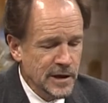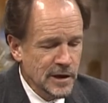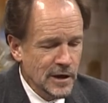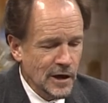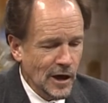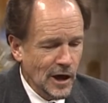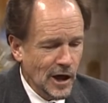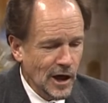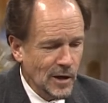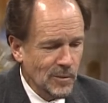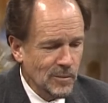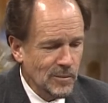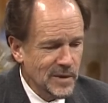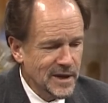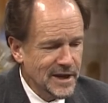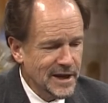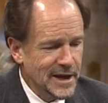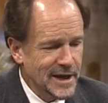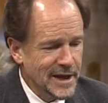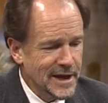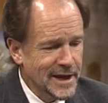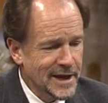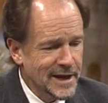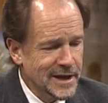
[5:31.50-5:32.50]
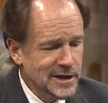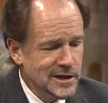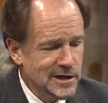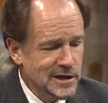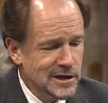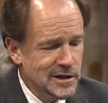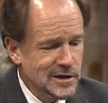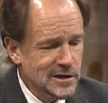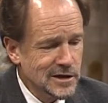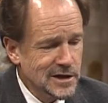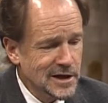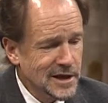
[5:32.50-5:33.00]
Um, and
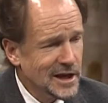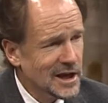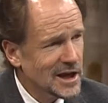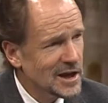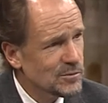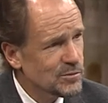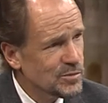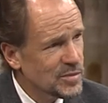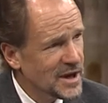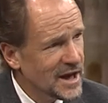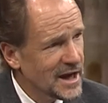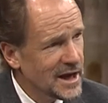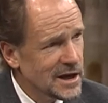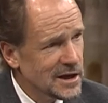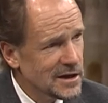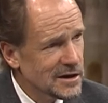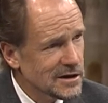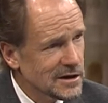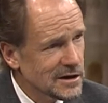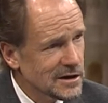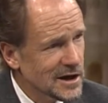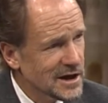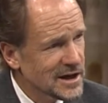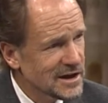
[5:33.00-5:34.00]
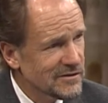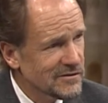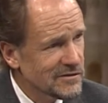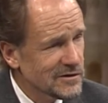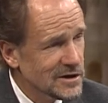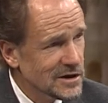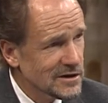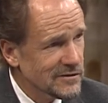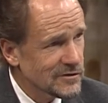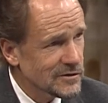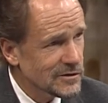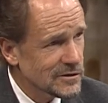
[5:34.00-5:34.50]
in campaigning, I have
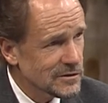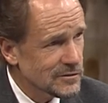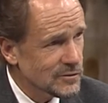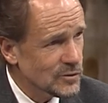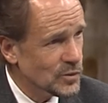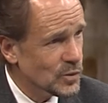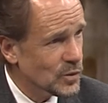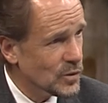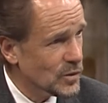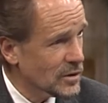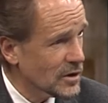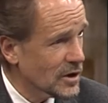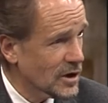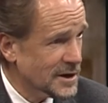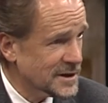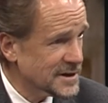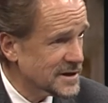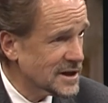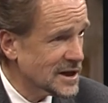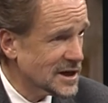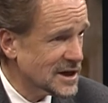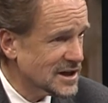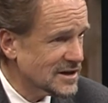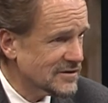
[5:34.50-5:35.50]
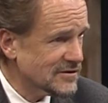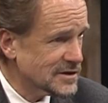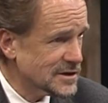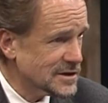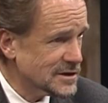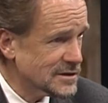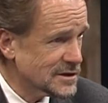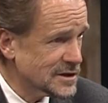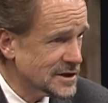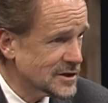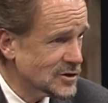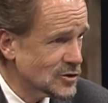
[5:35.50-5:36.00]
never gone negative,
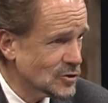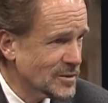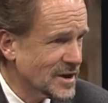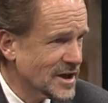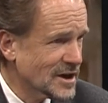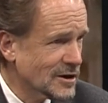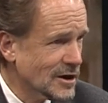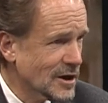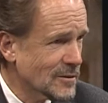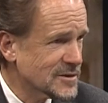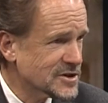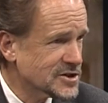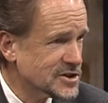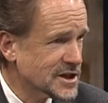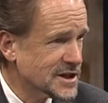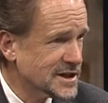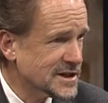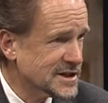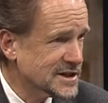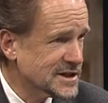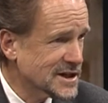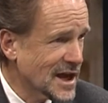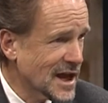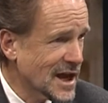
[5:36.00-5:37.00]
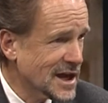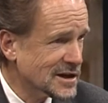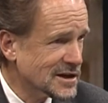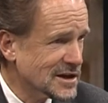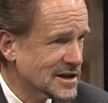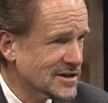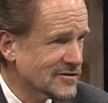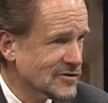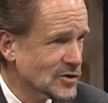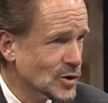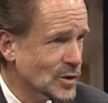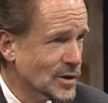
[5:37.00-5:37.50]
and, and no matter how much I get attacked, I
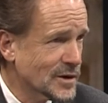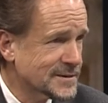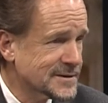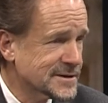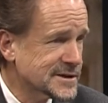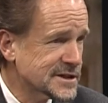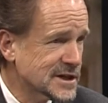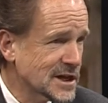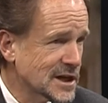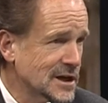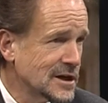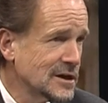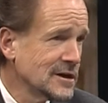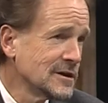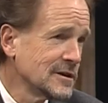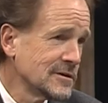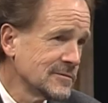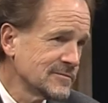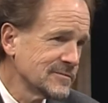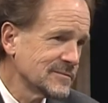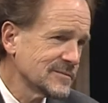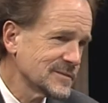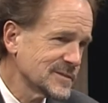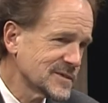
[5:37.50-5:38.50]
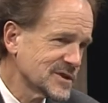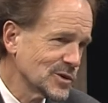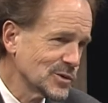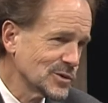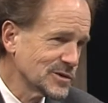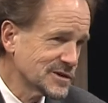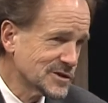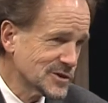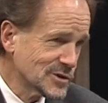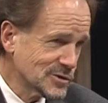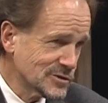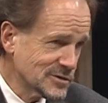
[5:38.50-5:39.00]
never go out and say, so
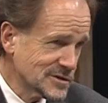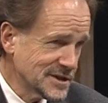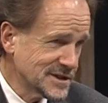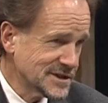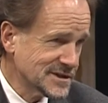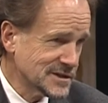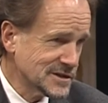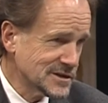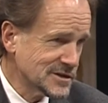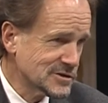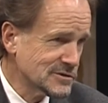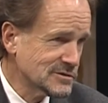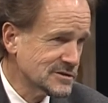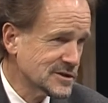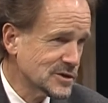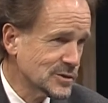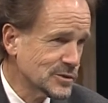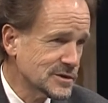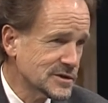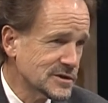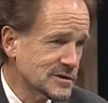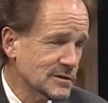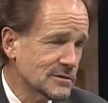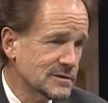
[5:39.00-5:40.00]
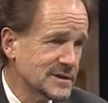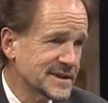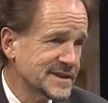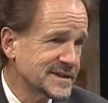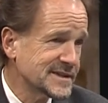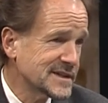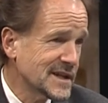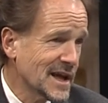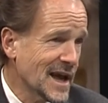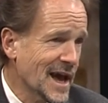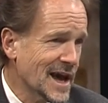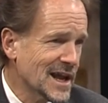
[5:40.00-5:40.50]
and so does this or so and so
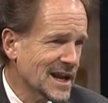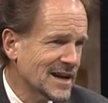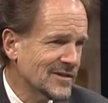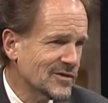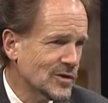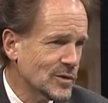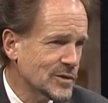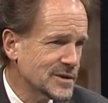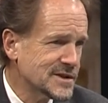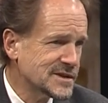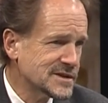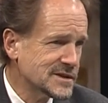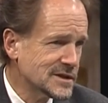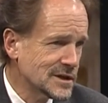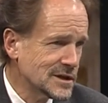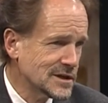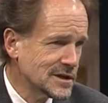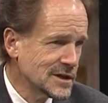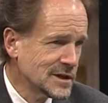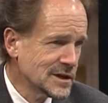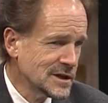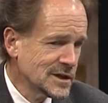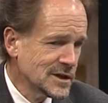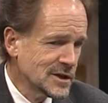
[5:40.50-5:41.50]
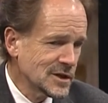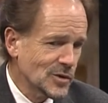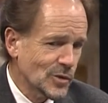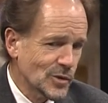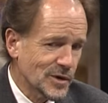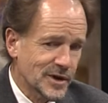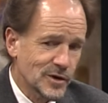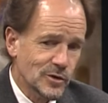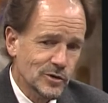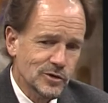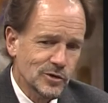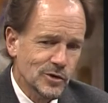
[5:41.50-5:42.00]
does that. I've always said
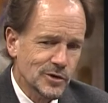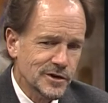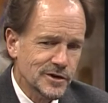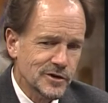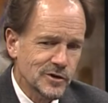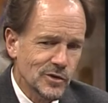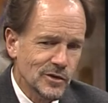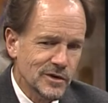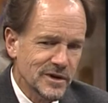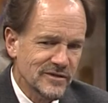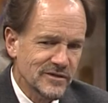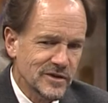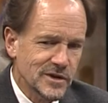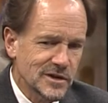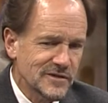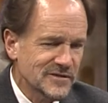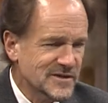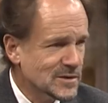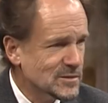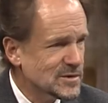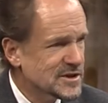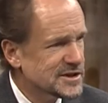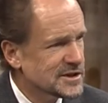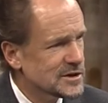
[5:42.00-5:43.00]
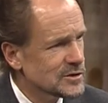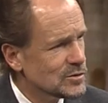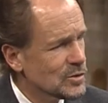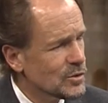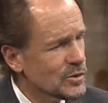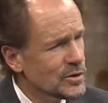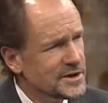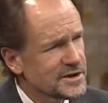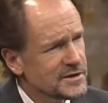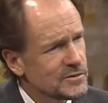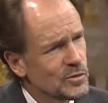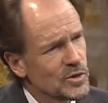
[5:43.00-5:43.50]
when I go door to door, even if somebody says, "Well,
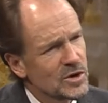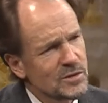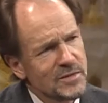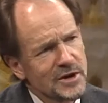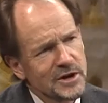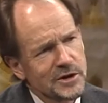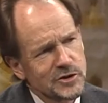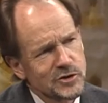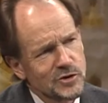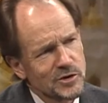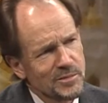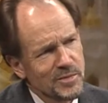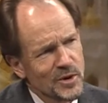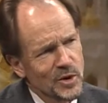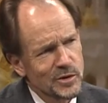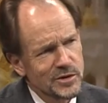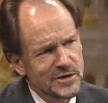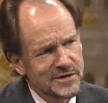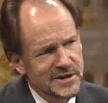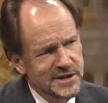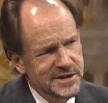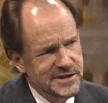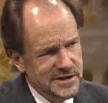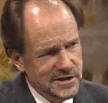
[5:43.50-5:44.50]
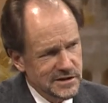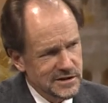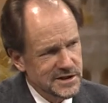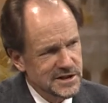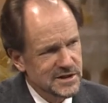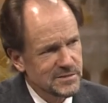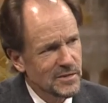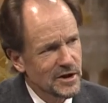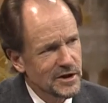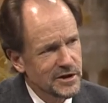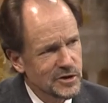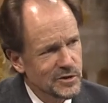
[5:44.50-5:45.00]
what, what about your opponent?" They said this
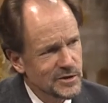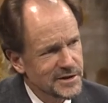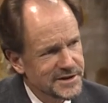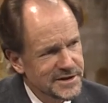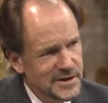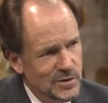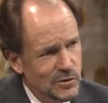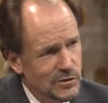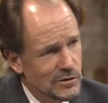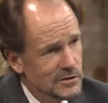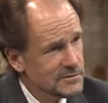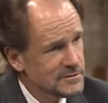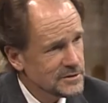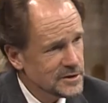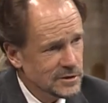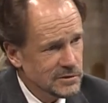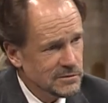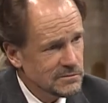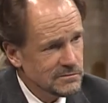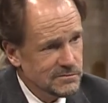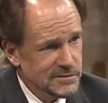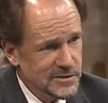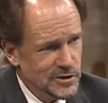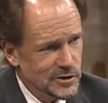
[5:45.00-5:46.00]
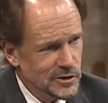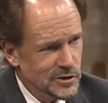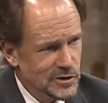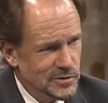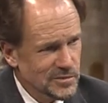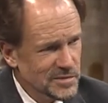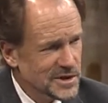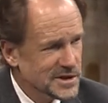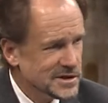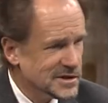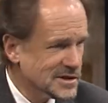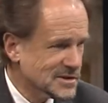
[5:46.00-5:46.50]
about you, and I say, "Well, you know, they're a good
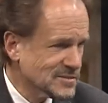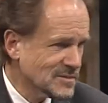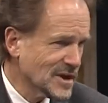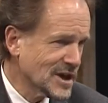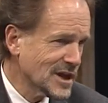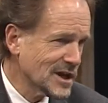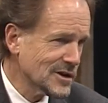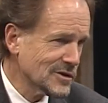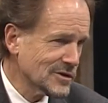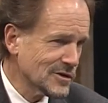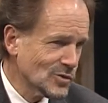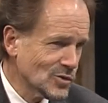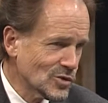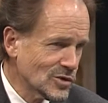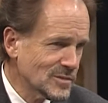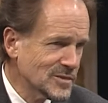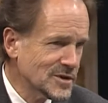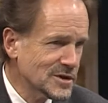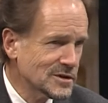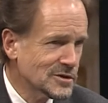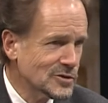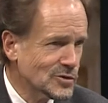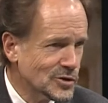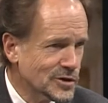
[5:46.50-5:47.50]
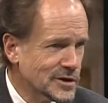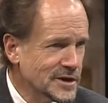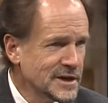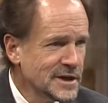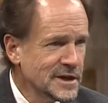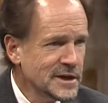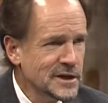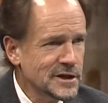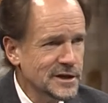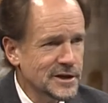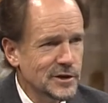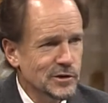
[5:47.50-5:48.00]
businessman or woman, or
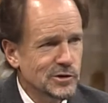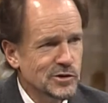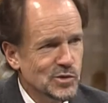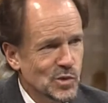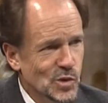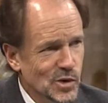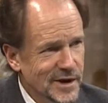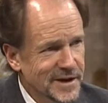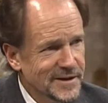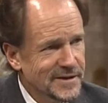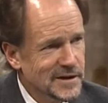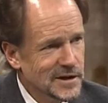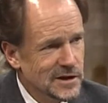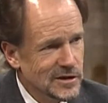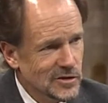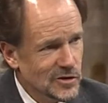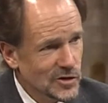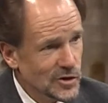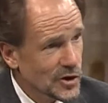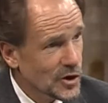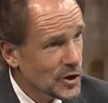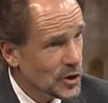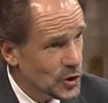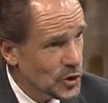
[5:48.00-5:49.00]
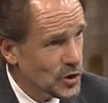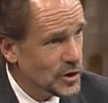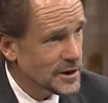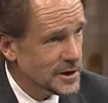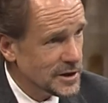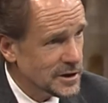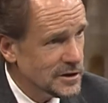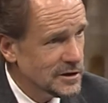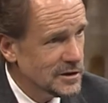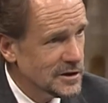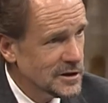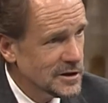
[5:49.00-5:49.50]
here's where I think they're
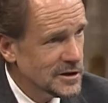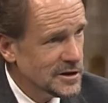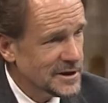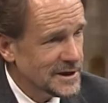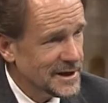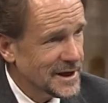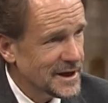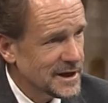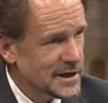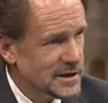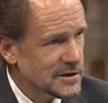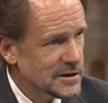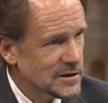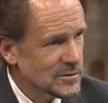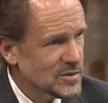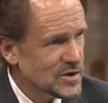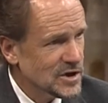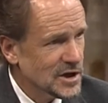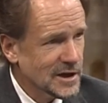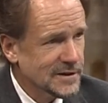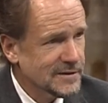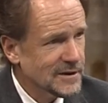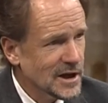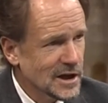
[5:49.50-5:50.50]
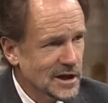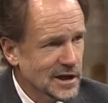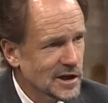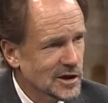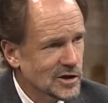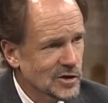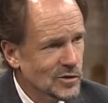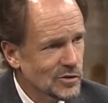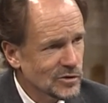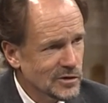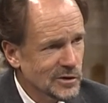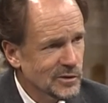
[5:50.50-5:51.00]
good. Anything beyond that, I
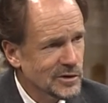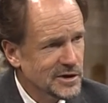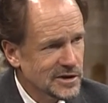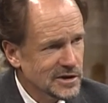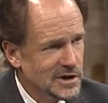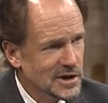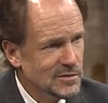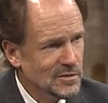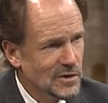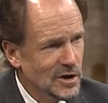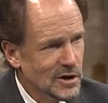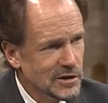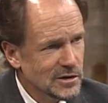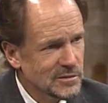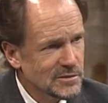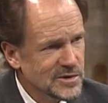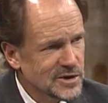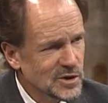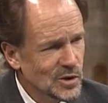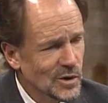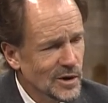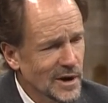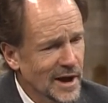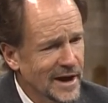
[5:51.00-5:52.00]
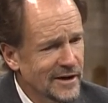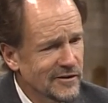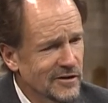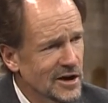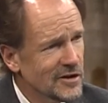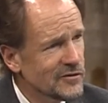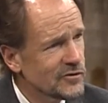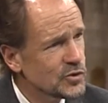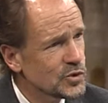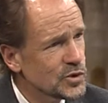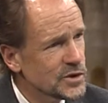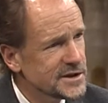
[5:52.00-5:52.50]
don't know anything about them." So I,
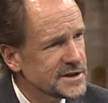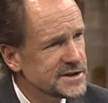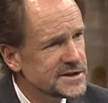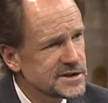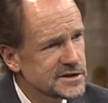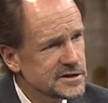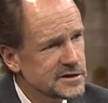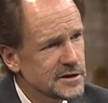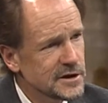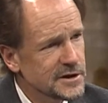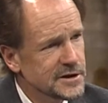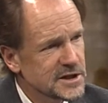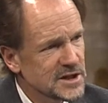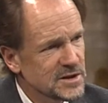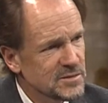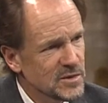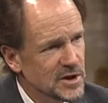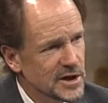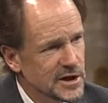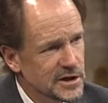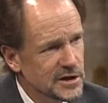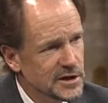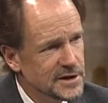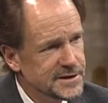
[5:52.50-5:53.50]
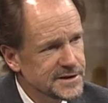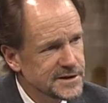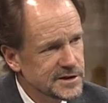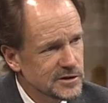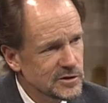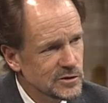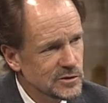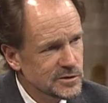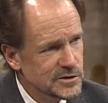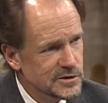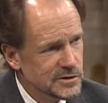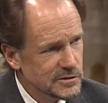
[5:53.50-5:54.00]
have really stuck to my guns on
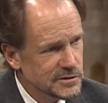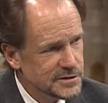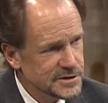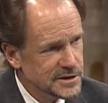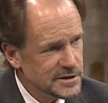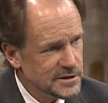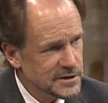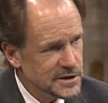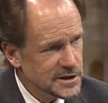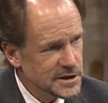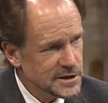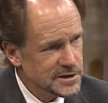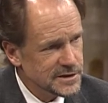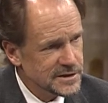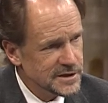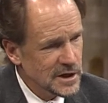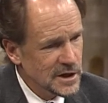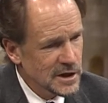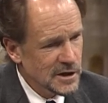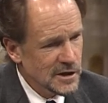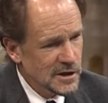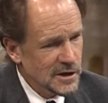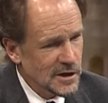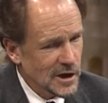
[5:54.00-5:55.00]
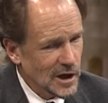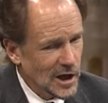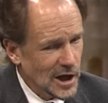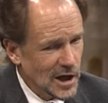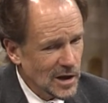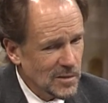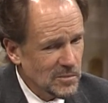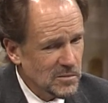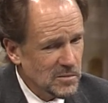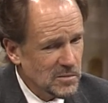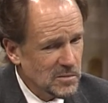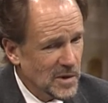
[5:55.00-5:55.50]
those sorts of things.
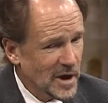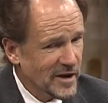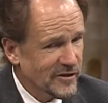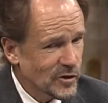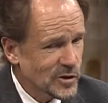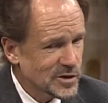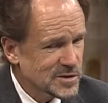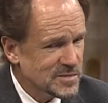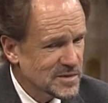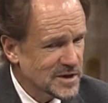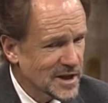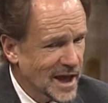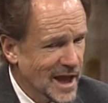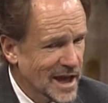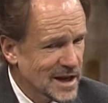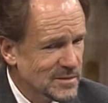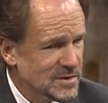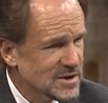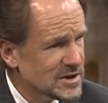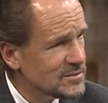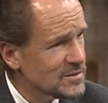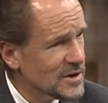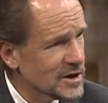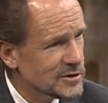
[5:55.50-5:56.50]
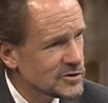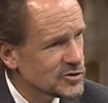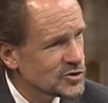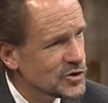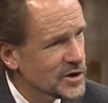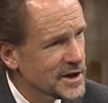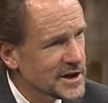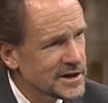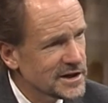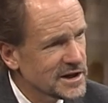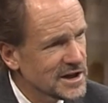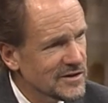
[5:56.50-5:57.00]
Um, I've always been adamant about
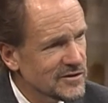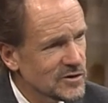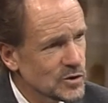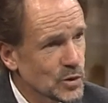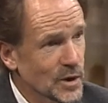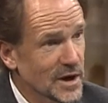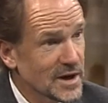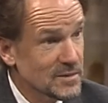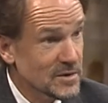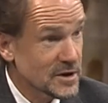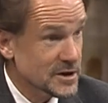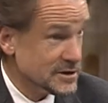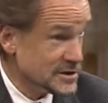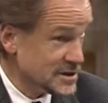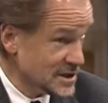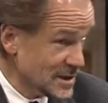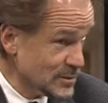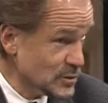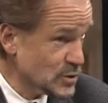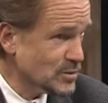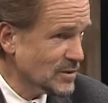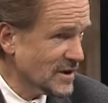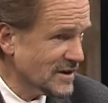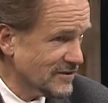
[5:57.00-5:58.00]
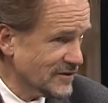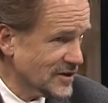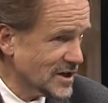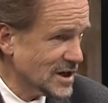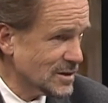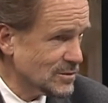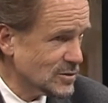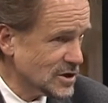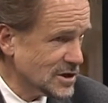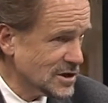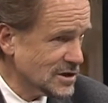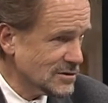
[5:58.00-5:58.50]
trying to have the right amount of time with my
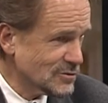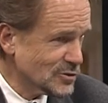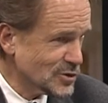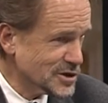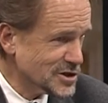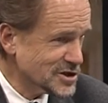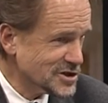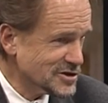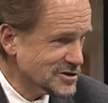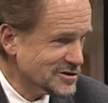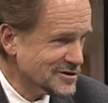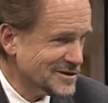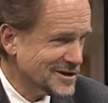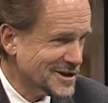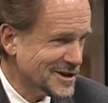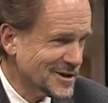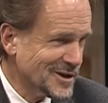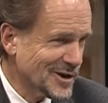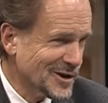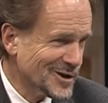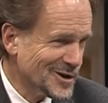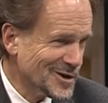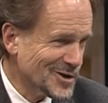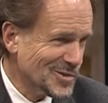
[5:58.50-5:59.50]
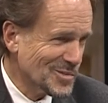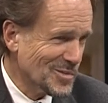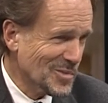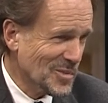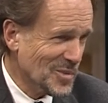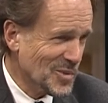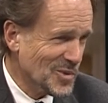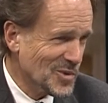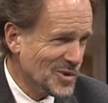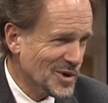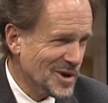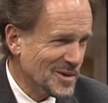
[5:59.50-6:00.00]
family, which they'd argue
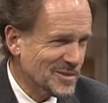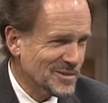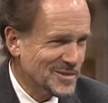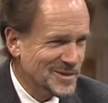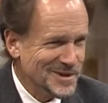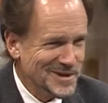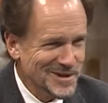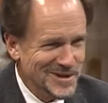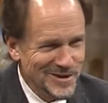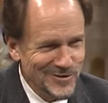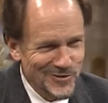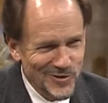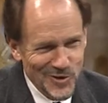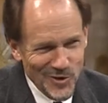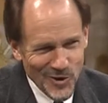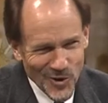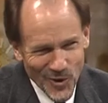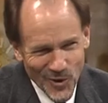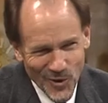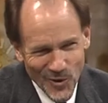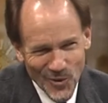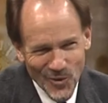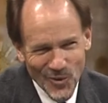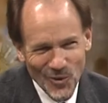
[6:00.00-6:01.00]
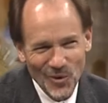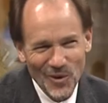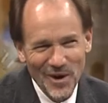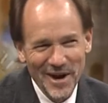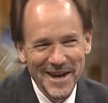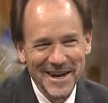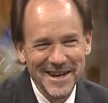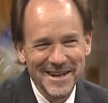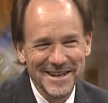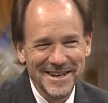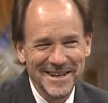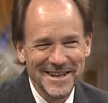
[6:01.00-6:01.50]
probably never
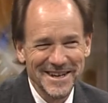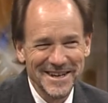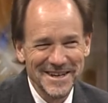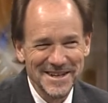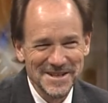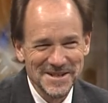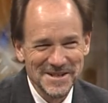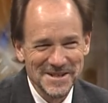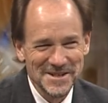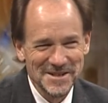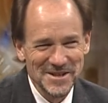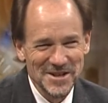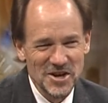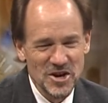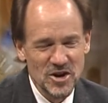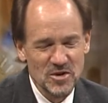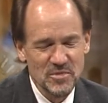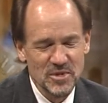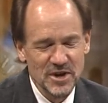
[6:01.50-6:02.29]
quite gets there.